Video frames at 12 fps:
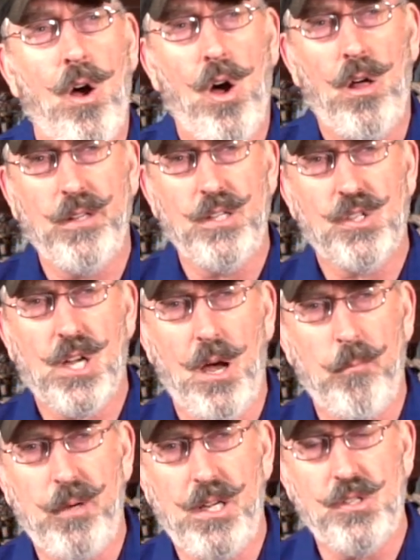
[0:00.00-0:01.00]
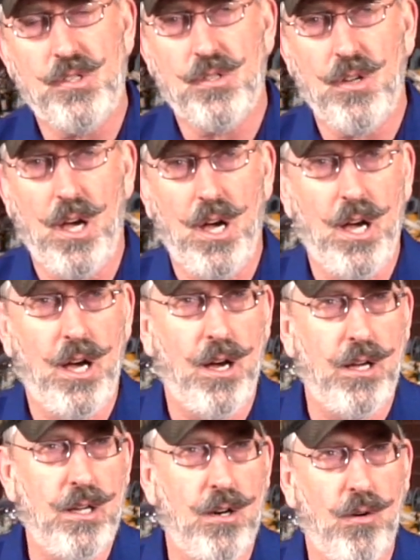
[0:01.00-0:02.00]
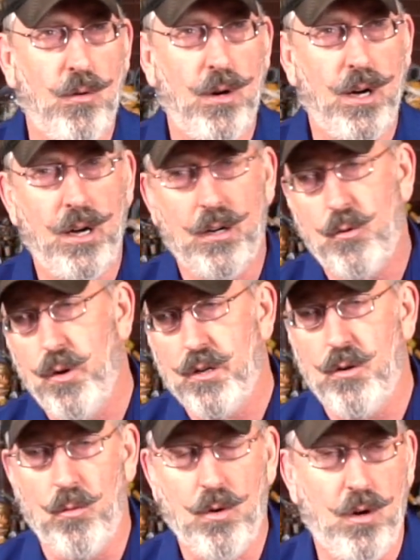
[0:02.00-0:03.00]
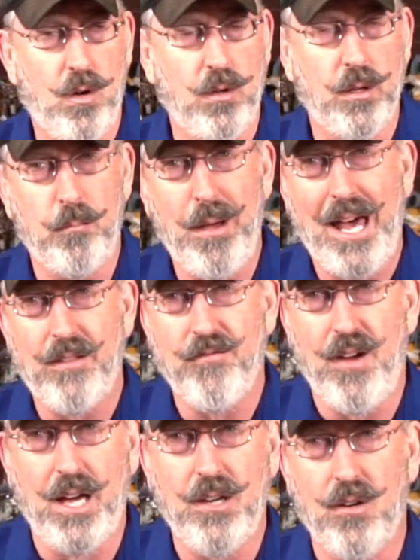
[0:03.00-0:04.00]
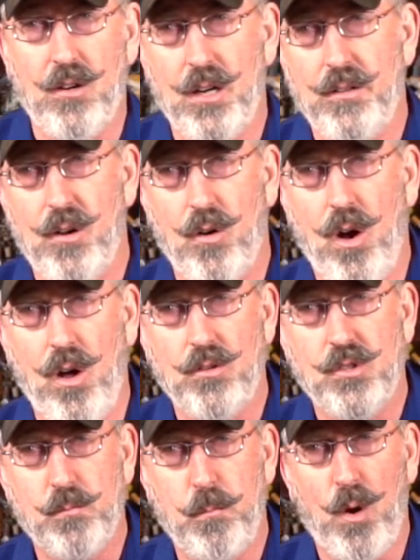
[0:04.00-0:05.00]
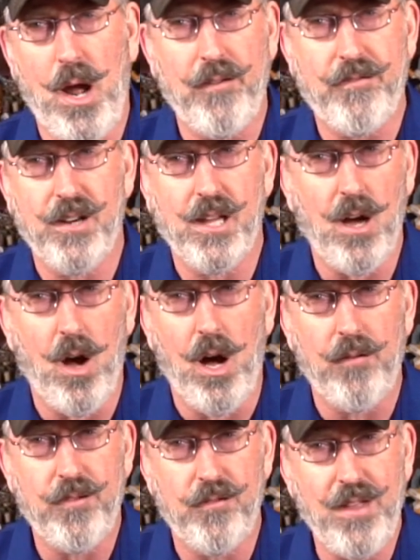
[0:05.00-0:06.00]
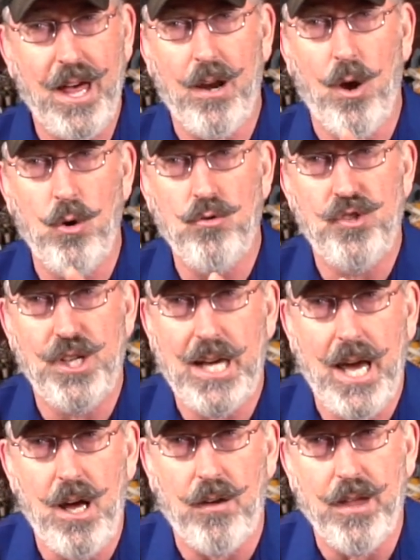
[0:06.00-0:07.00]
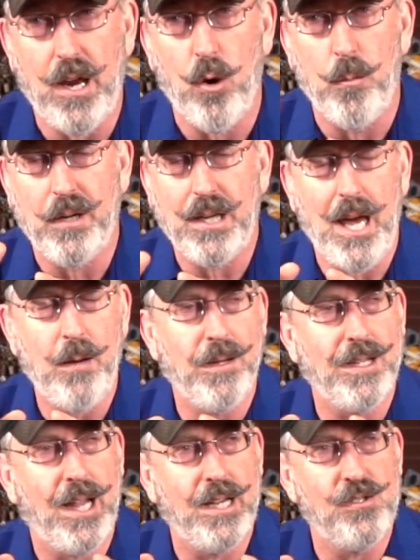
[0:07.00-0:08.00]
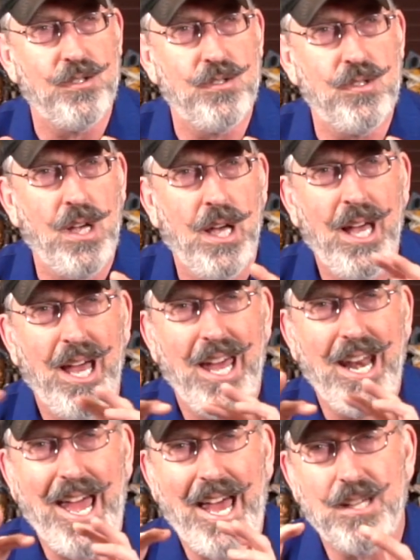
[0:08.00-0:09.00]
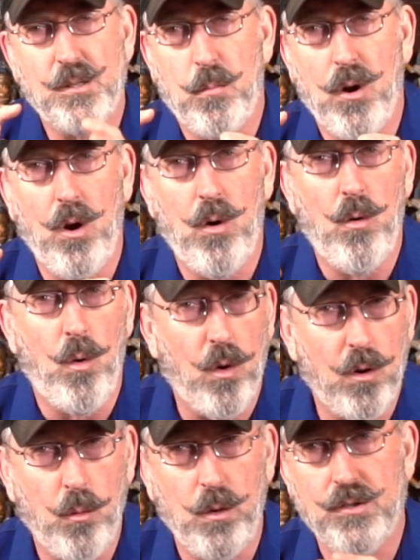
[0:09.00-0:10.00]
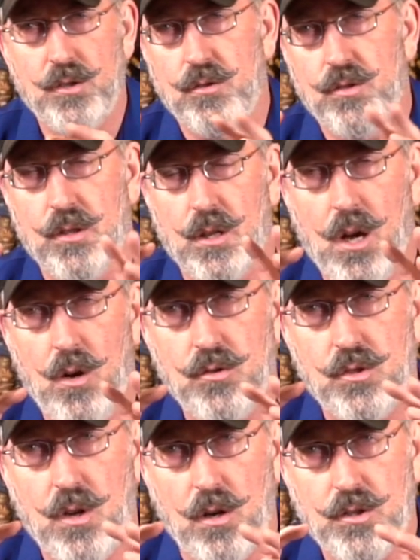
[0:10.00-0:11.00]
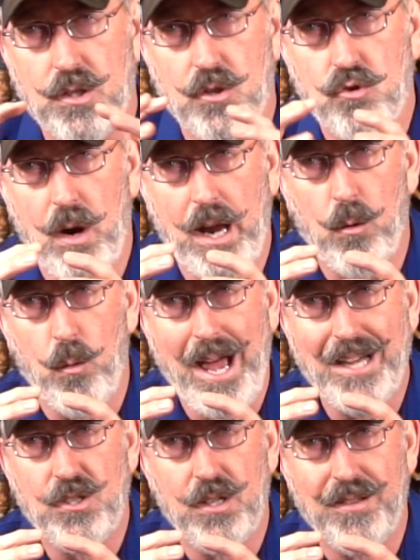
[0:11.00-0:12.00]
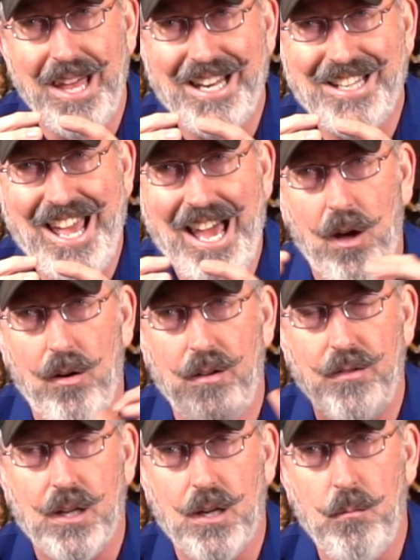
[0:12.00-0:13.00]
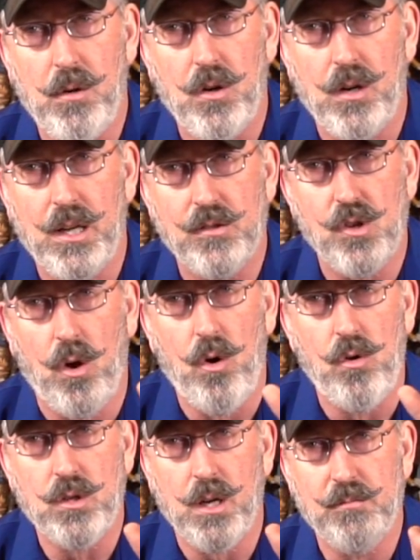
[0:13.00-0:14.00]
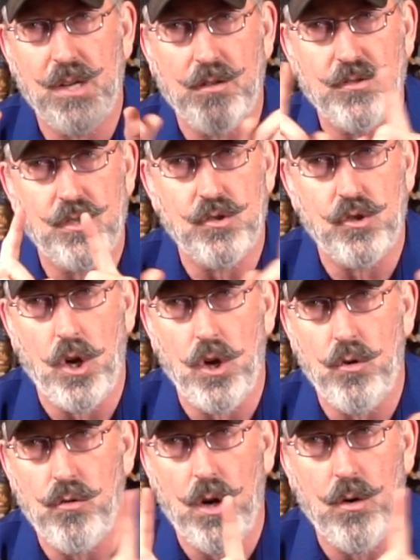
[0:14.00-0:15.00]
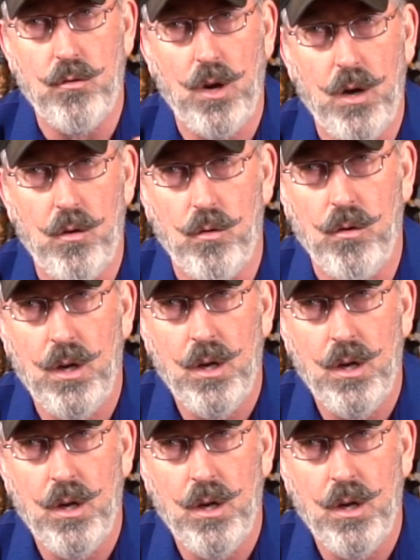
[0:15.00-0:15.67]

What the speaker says: all these companies, Critical Role and Pathfinder, and they're all profiting off of that OGL, that open gaming license. And Hasbro or Wizards of the Coast starts to try to ratchet that down, and the community as a whole comes out and says, no, no, no.